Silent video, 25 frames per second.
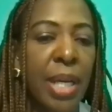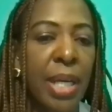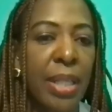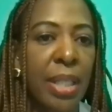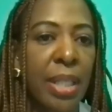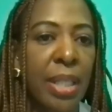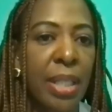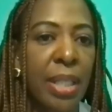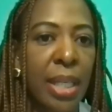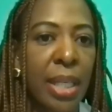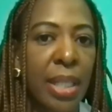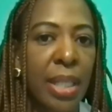
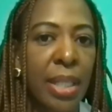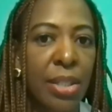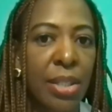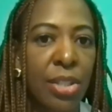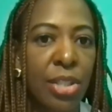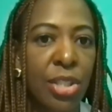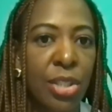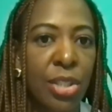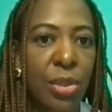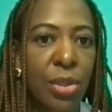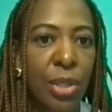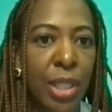think that
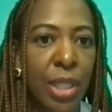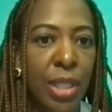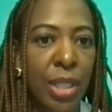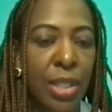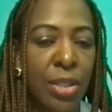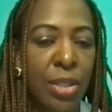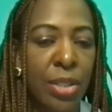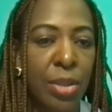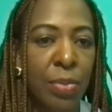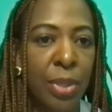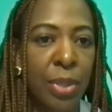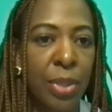there still
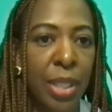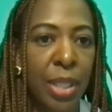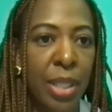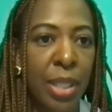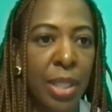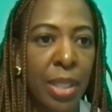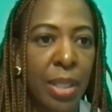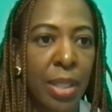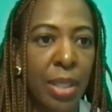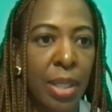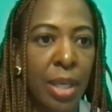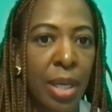needs to
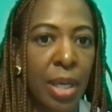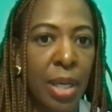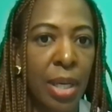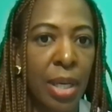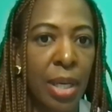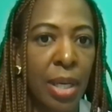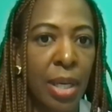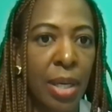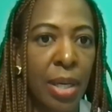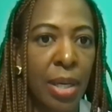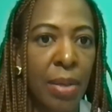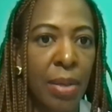be
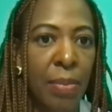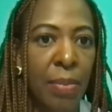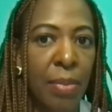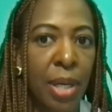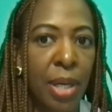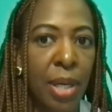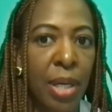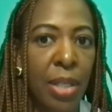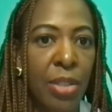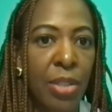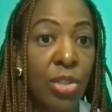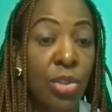
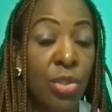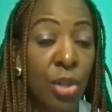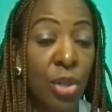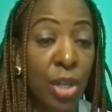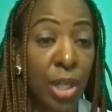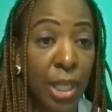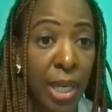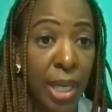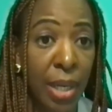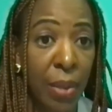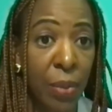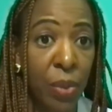
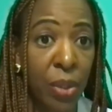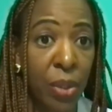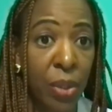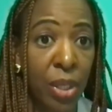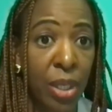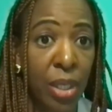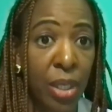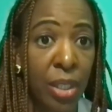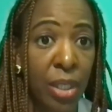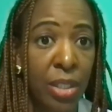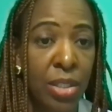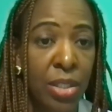strong
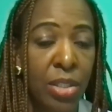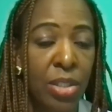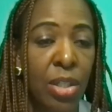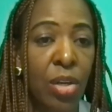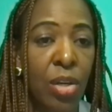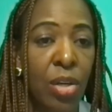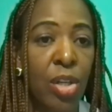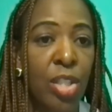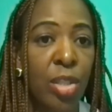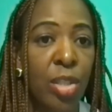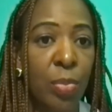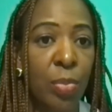networks,
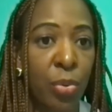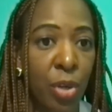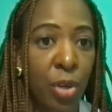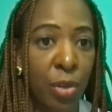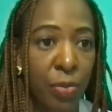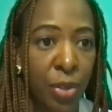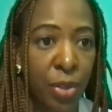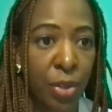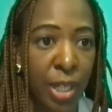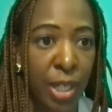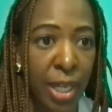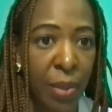strong
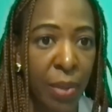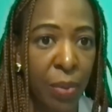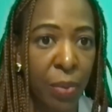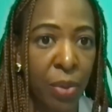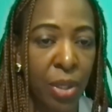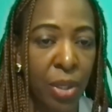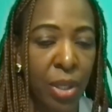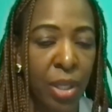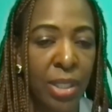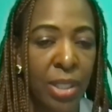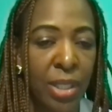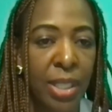support for
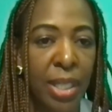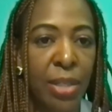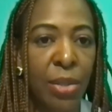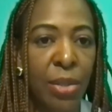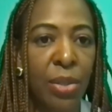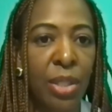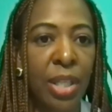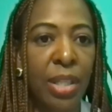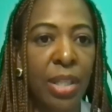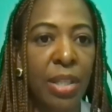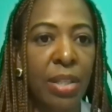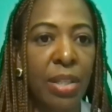networks. I
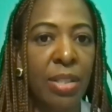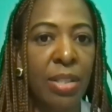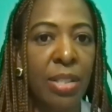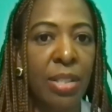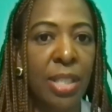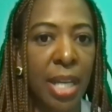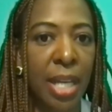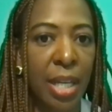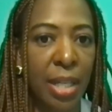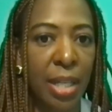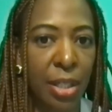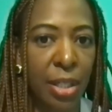know that there
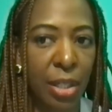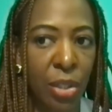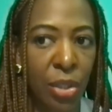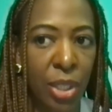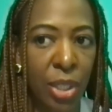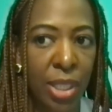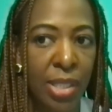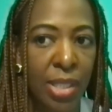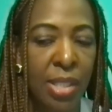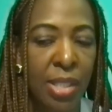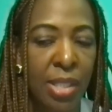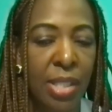is
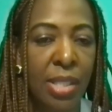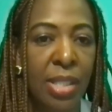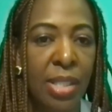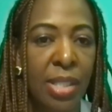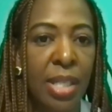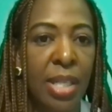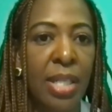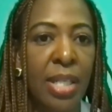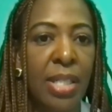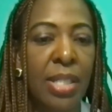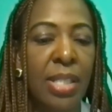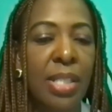technical
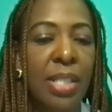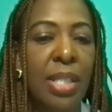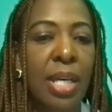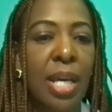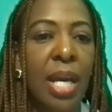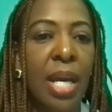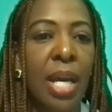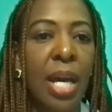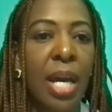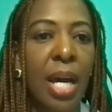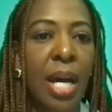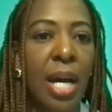assistance,
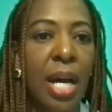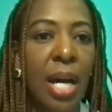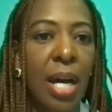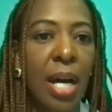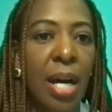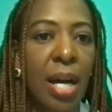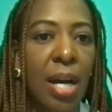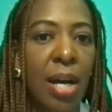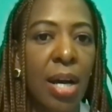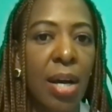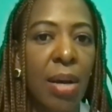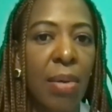
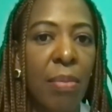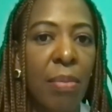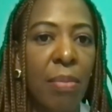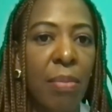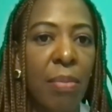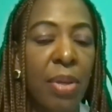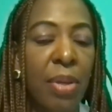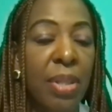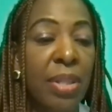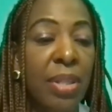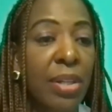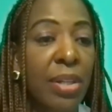
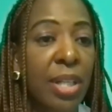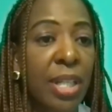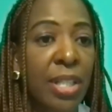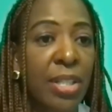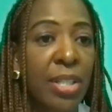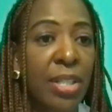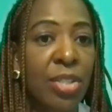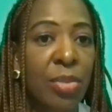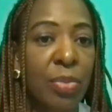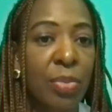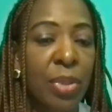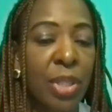but there
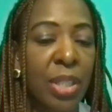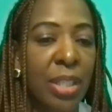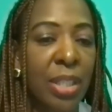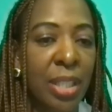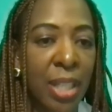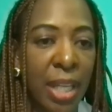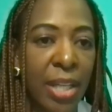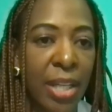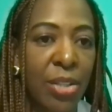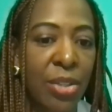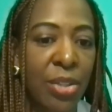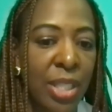needs to
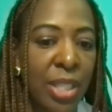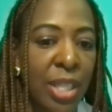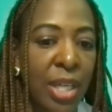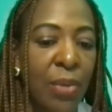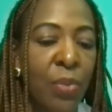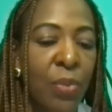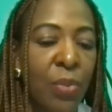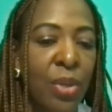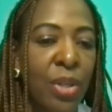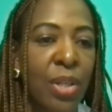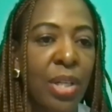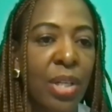be, like you
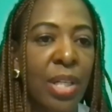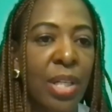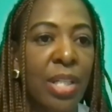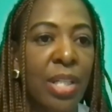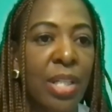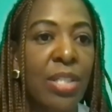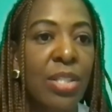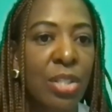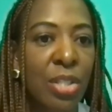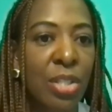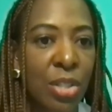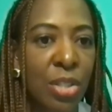said, it
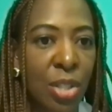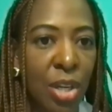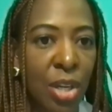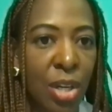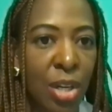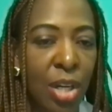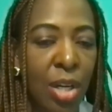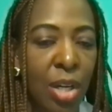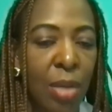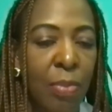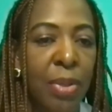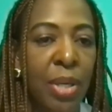is a
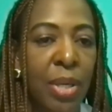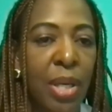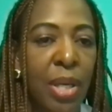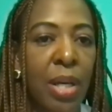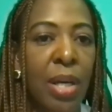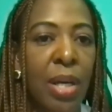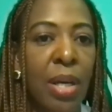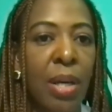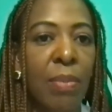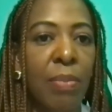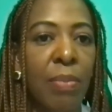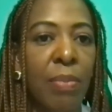startup.
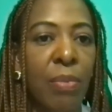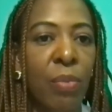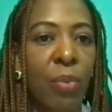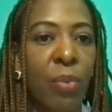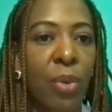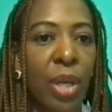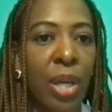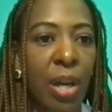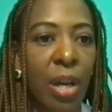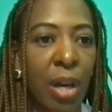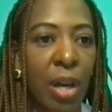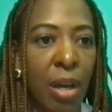
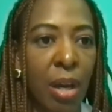We